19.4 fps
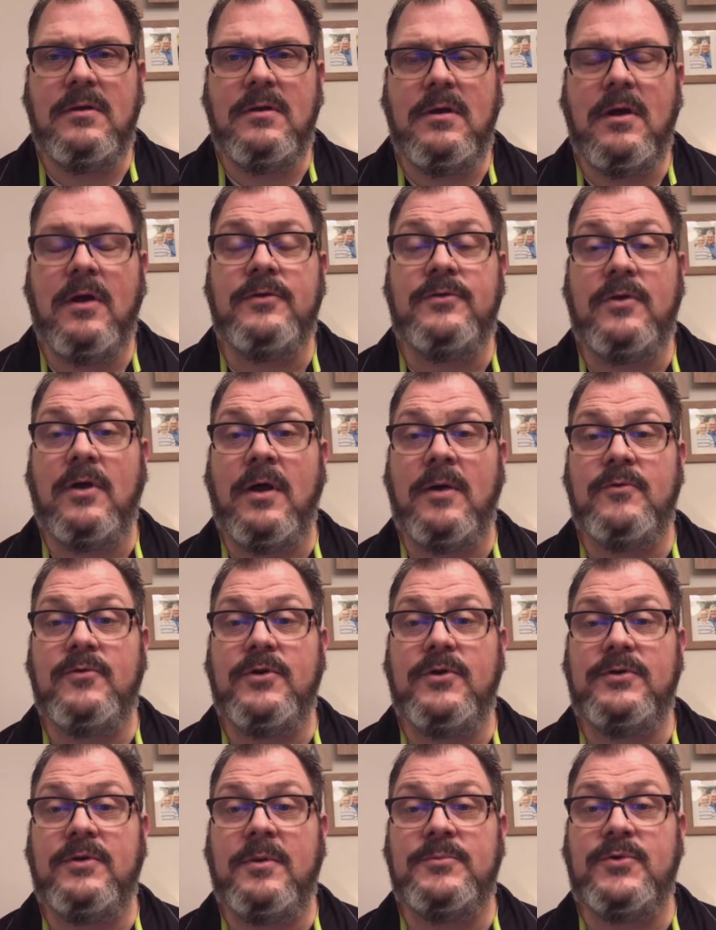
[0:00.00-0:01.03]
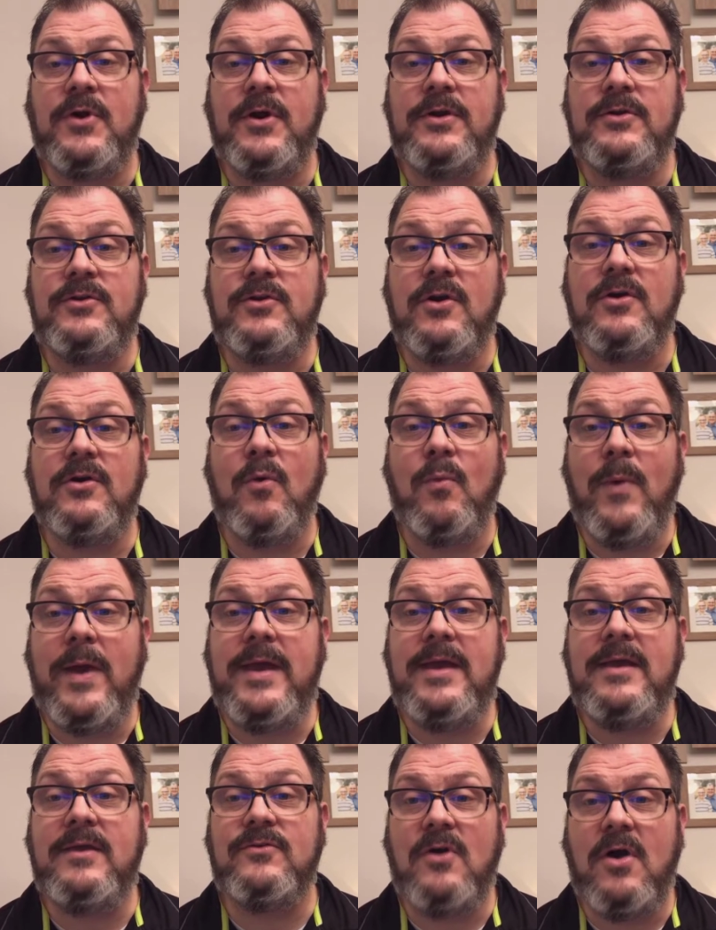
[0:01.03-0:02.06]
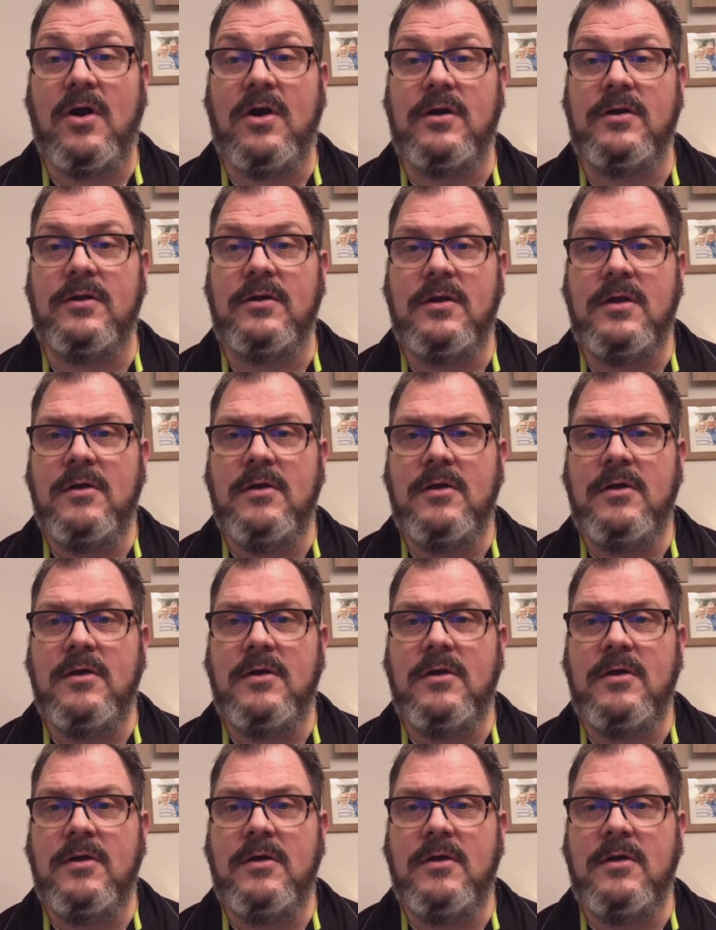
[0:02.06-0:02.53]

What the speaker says: Turned away his heart.